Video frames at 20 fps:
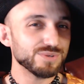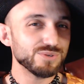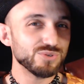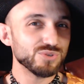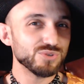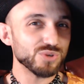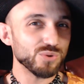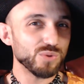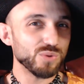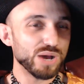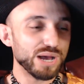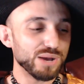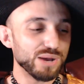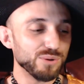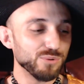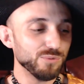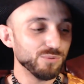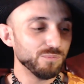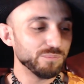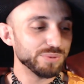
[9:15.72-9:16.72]
So I
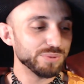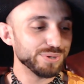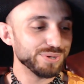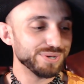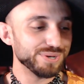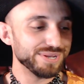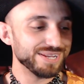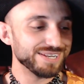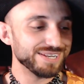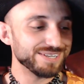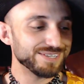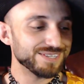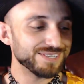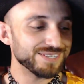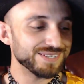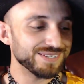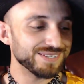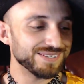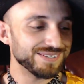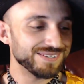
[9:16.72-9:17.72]
opened
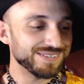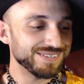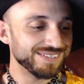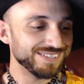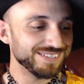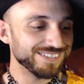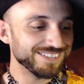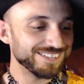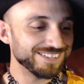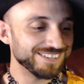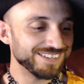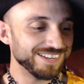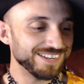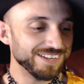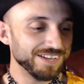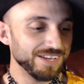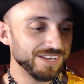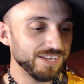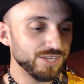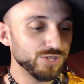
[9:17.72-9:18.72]
it.
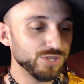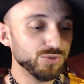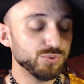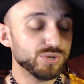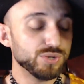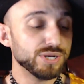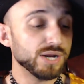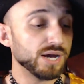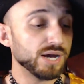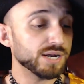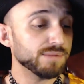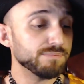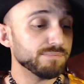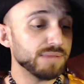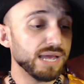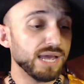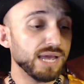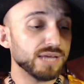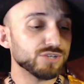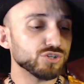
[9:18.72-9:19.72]
You cannot
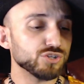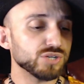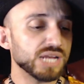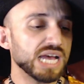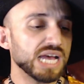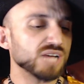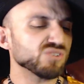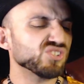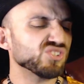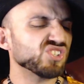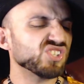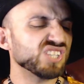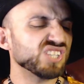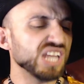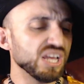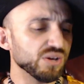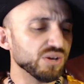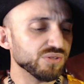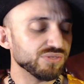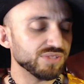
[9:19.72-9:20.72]
imagine how
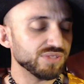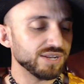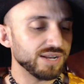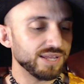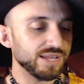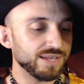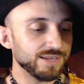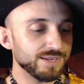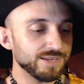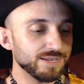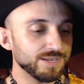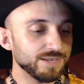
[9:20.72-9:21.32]
stealthily,